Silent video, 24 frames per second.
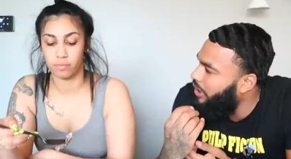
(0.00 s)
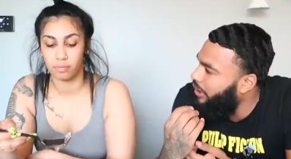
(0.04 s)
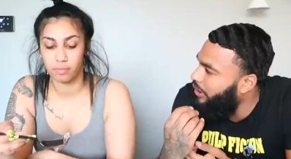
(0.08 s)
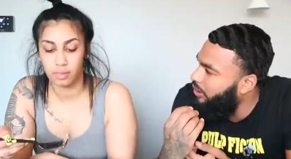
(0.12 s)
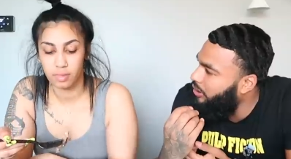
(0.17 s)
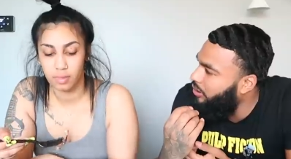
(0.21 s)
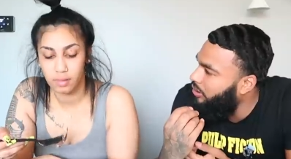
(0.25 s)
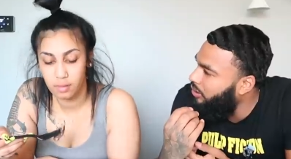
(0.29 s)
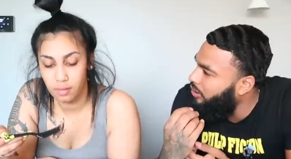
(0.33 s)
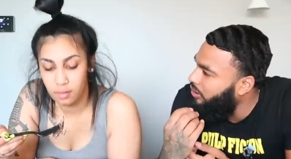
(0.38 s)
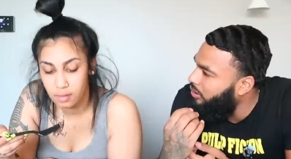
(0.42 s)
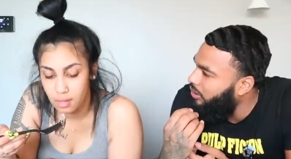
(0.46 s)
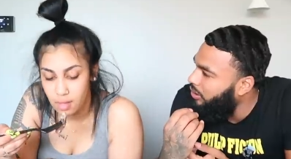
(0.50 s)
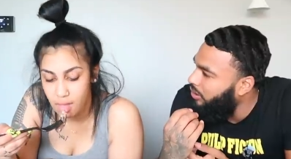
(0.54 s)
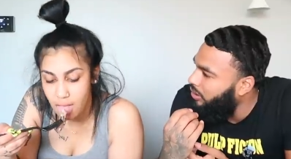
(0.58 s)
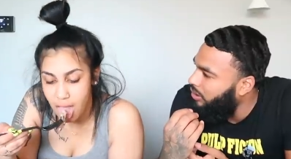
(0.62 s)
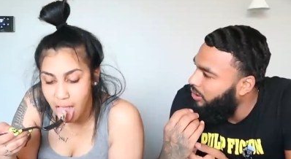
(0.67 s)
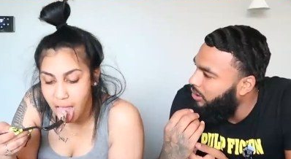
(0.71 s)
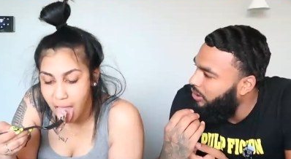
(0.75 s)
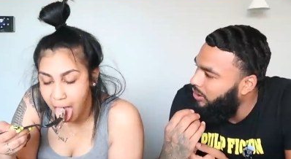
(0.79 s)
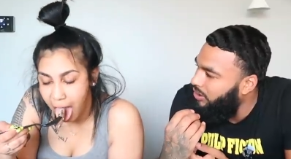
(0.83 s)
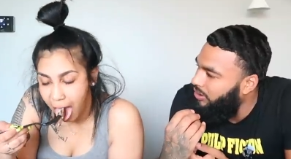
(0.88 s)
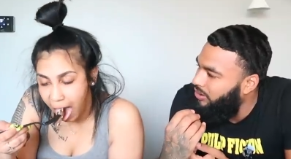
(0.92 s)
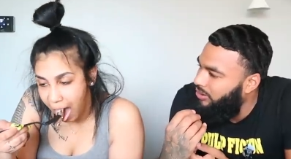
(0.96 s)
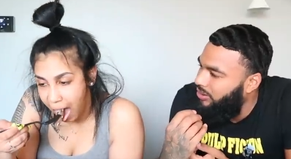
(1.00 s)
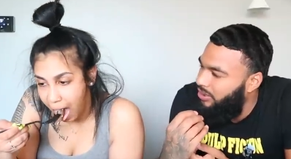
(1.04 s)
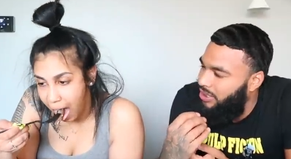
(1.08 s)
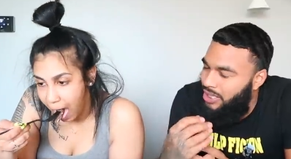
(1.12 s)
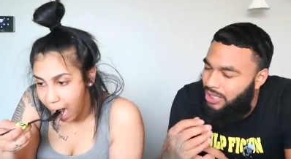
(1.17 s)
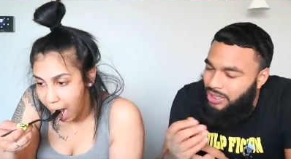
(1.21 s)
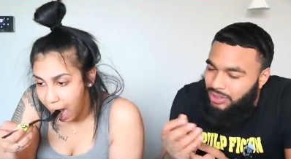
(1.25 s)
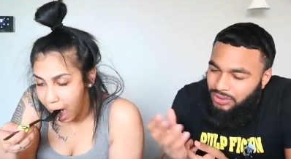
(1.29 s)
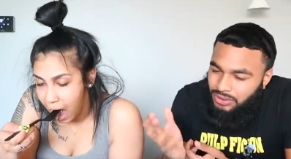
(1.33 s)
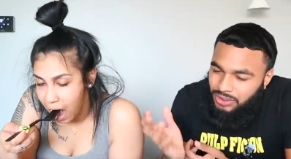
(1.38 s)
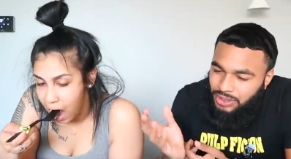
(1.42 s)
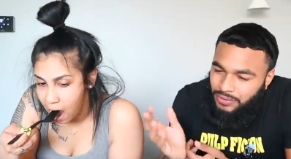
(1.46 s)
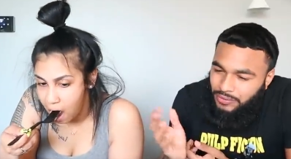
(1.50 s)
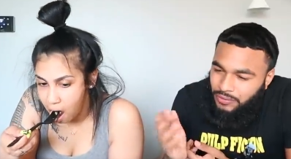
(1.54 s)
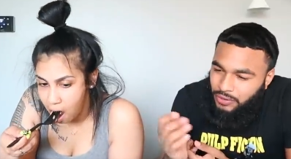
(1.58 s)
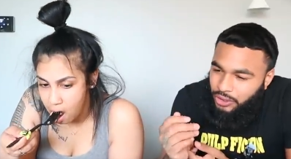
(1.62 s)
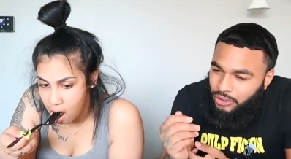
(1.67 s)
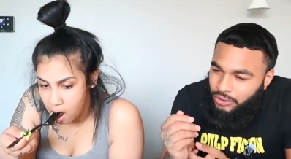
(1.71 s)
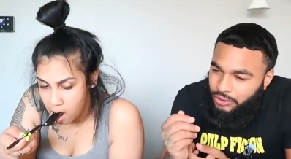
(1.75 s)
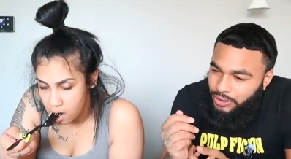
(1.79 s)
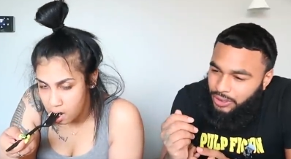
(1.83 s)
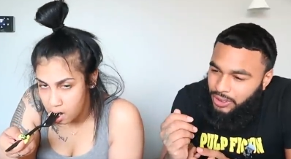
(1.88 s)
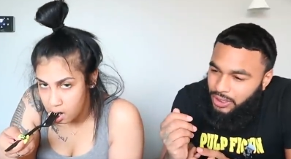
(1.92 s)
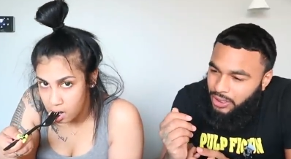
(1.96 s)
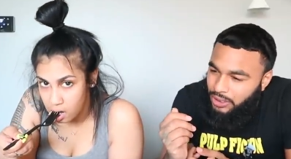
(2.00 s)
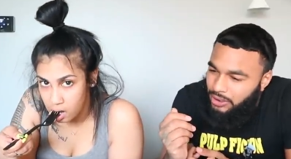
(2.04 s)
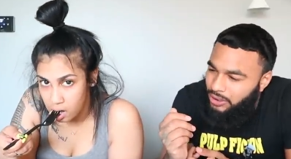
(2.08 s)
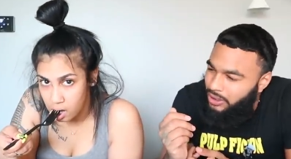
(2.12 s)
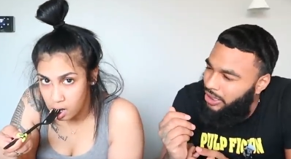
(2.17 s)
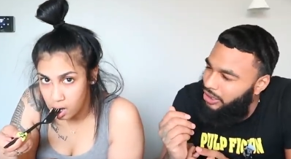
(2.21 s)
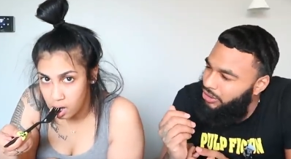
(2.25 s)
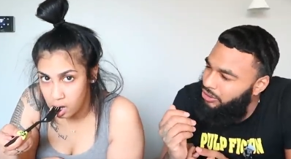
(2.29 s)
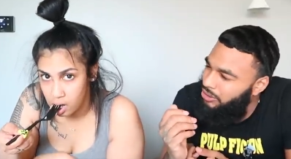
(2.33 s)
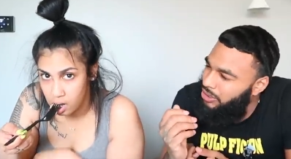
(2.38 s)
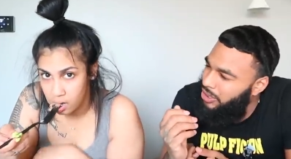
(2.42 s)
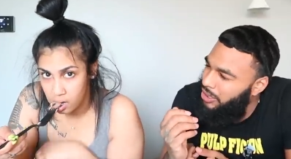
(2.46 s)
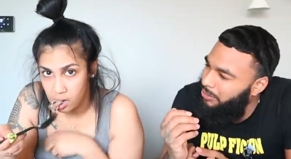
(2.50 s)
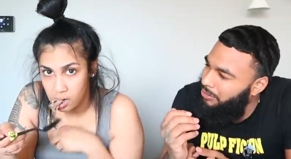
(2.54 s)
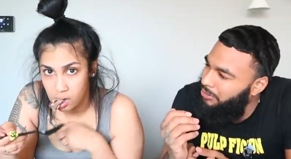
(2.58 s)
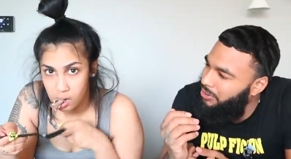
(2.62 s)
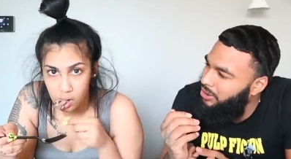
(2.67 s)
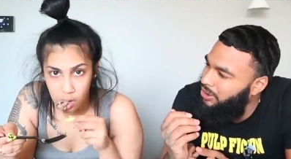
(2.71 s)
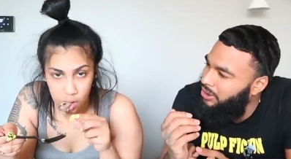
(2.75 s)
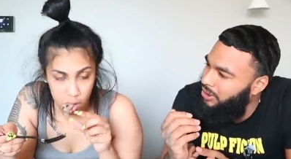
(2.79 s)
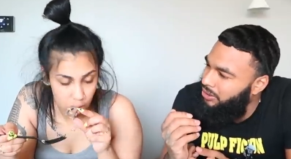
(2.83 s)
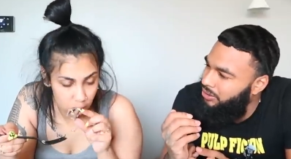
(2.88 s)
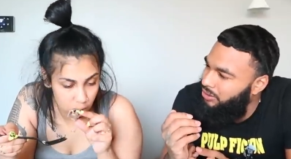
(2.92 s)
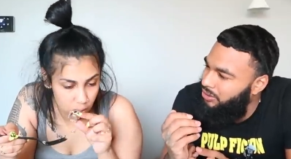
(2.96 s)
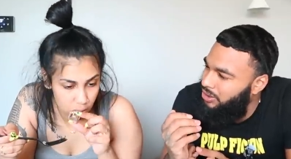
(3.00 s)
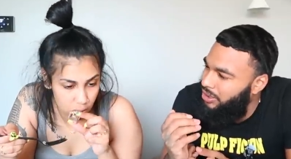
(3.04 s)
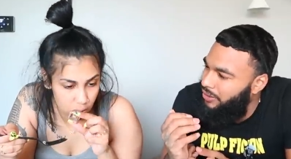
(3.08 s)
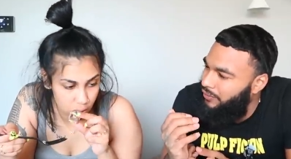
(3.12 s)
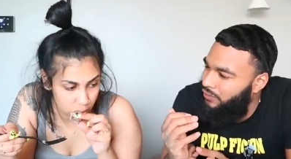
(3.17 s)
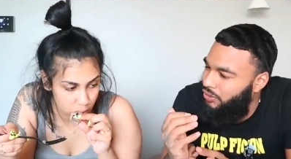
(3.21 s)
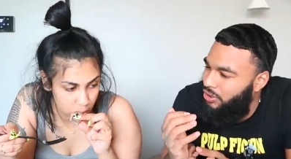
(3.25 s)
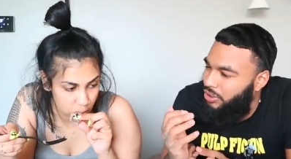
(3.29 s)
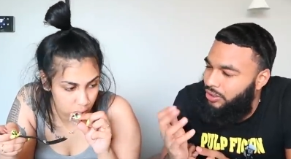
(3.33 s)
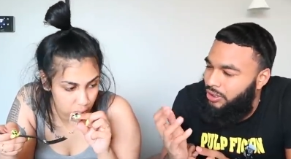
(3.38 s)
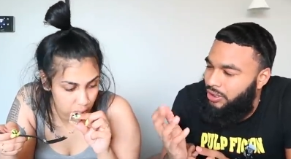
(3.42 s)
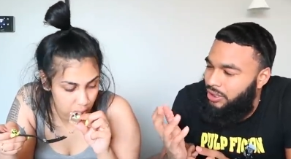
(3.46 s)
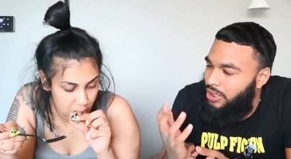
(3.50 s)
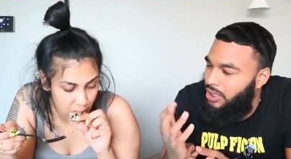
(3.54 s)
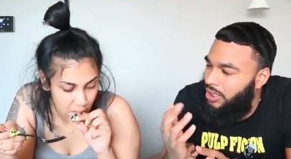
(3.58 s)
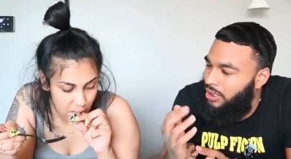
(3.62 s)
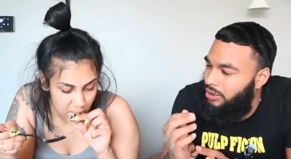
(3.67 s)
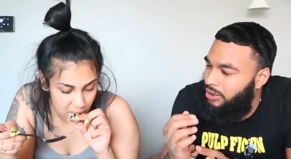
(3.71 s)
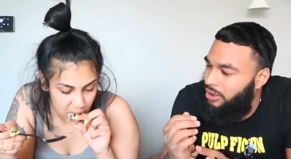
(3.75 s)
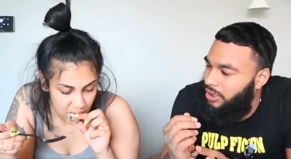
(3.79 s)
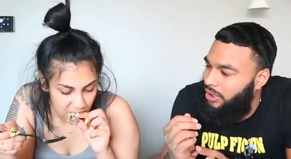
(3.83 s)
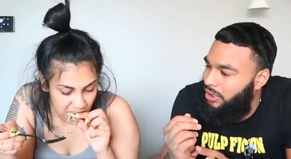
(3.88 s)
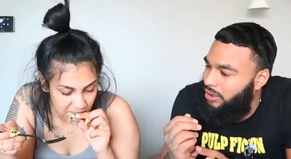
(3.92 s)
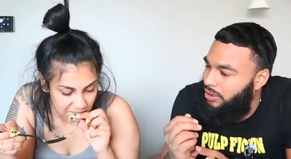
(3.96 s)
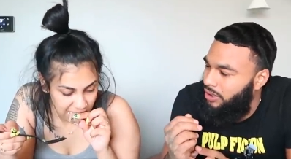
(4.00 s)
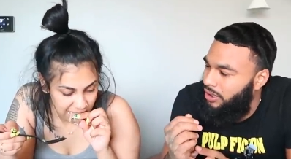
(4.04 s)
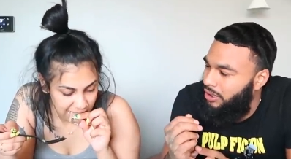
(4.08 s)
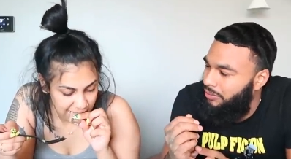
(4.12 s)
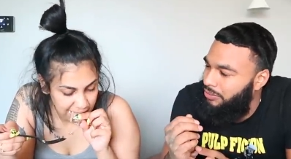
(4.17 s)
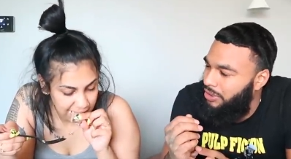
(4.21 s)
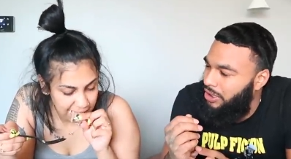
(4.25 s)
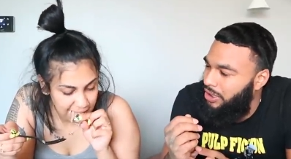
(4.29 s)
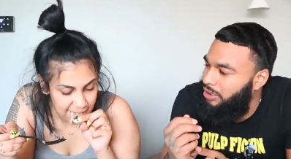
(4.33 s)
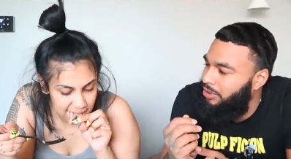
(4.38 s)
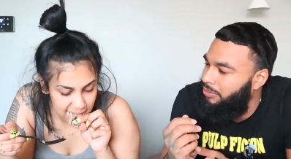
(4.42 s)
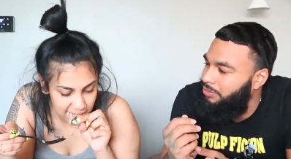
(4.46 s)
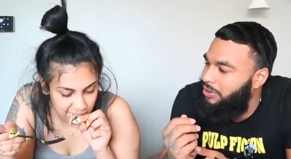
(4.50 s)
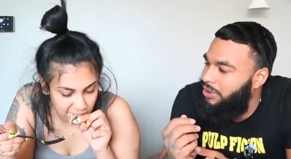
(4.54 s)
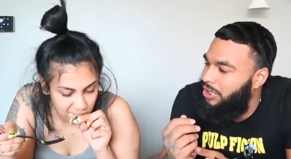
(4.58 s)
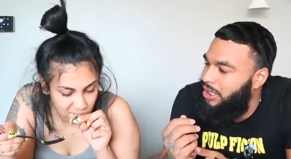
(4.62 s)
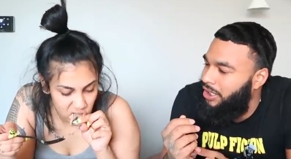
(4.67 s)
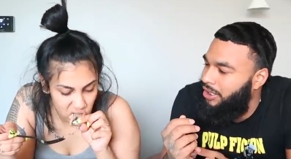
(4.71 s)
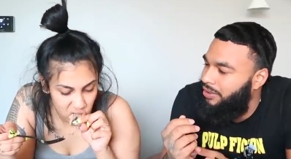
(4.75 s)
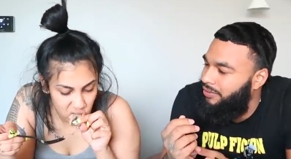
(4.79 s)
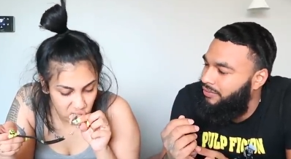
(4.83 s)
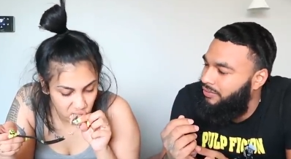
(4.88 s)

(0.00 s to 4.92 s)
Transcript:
Speaker 1: like, nah, Steph Curry got like you know what I mean? Like mm-hmm. Steph Curry got that. Like I'm not I mean not